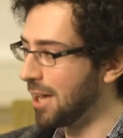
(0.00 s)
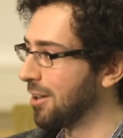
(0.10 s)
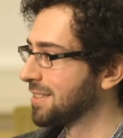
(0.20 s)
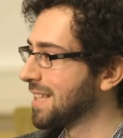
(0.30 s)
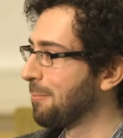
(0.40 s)
you know,
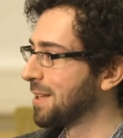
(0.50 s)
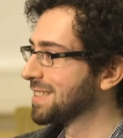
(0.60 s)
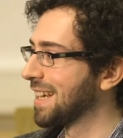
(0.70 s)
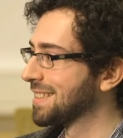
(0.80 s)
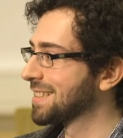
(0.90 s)
on stopping
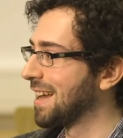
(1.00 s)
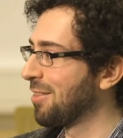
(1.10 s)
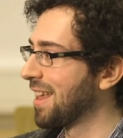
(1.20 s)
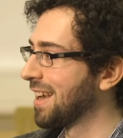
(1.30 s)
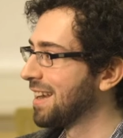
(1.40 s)
this Genghis
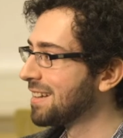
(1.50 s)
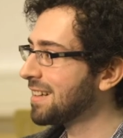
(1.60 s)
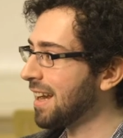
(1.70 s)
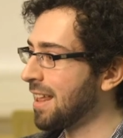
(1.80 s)
Khan thing. Uh-huh.